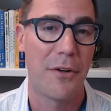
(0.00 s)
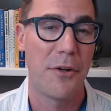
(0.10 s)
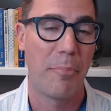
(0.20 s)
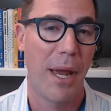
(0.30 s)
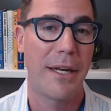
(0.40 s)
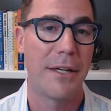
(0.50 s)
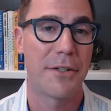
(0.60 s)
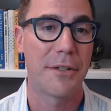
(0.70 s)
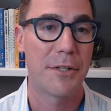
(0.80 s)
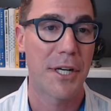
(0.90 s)
to do paid
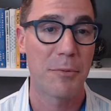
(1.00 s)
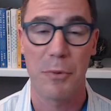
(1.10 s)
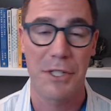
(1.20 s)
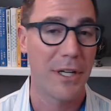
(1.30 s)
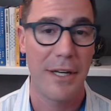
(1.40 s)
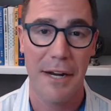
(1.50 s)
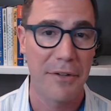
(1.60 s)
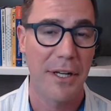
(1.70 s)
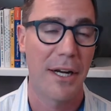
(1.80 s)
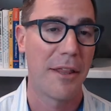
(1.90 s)
internships, which it had
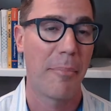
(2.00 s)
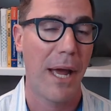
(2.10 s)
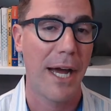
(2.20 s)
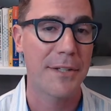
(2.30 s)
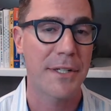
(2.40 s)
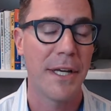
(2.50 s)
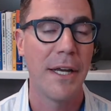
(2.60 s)
never done in the past.